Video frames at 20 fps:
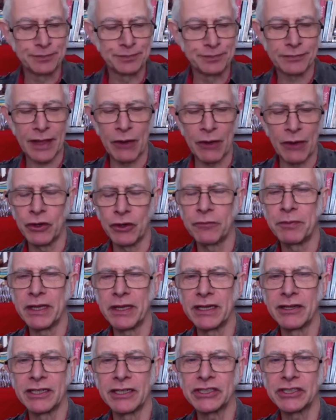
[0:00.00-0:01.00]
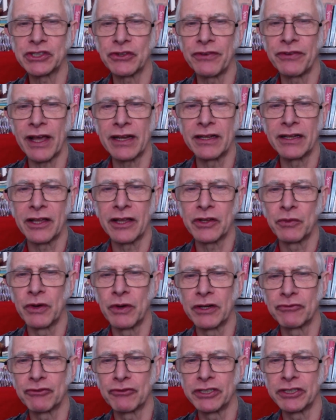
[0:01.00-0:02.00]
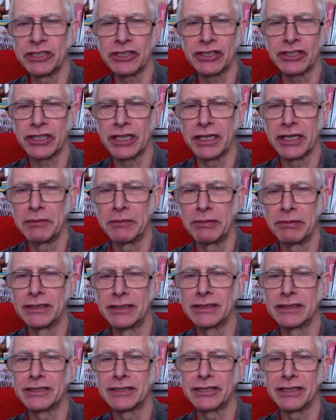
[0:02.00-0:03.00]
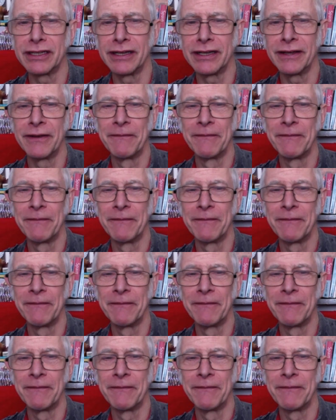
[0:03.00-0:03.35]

It would have been nice to have had another one recently, but there